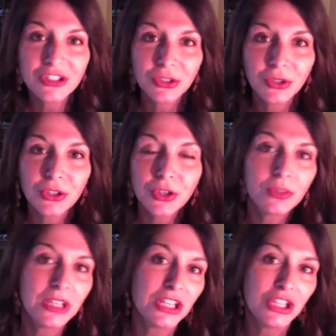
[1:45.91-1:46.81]
You don't
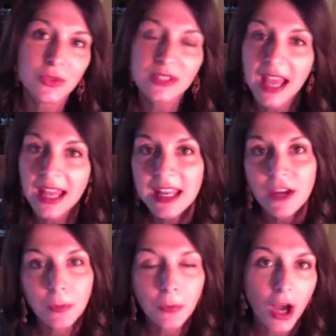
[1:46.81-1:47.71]
need to use any other
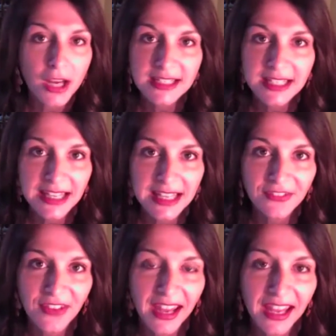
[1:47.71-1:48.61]
products in the
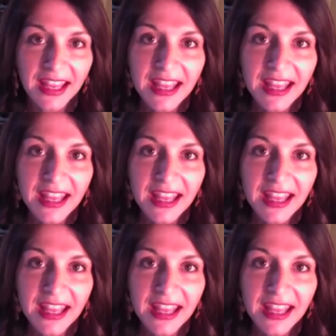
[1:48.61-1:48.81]
evening.